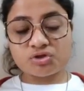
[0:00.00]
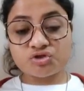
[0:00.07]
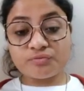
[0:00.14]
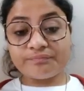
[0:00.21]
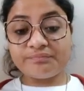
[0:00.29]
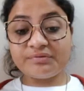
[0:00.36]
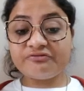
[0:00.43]
So
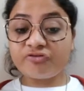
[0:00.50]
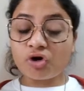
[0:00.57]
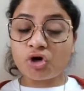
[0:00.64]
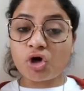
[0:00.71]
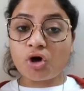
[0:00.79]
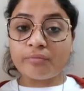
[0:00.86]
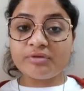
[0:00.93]
before
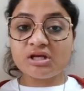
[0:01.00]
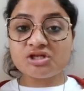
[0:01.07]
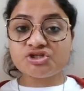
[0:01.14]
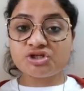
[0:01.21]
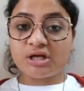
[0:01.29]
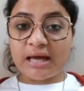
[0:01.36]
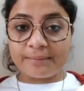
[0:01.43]

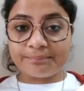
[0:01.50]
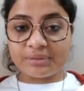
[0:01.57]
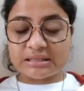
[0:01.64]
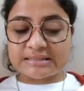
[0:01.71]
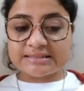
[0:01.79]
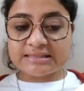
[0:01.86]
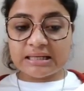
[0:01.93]
combination
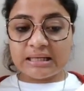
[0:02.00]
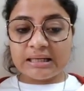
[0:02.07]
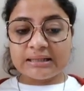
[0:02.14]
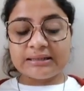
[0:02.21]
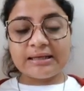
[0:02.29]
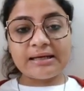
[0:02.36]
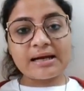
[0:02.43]
happens,
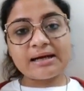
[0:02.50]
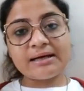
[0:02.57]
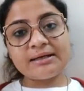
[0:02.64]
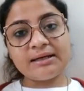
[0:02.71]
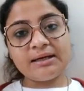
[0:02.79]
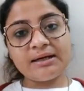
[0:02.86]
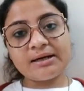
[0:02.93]
the
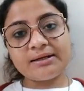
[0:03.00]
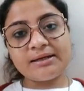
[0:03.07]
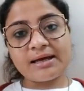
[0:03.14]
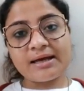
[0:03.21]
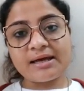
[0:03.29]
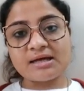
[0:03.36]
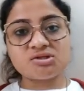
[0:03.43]

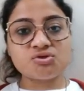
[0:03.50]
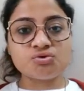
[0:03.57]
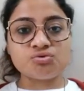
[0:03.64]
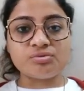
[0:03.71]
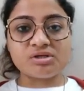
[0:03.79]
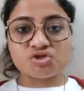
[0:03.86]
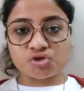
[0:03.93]
NRTI has to
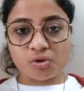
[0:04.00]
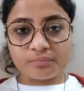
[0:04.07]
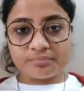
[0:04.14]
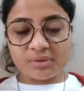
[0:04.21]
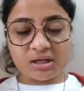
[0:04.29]
do its job.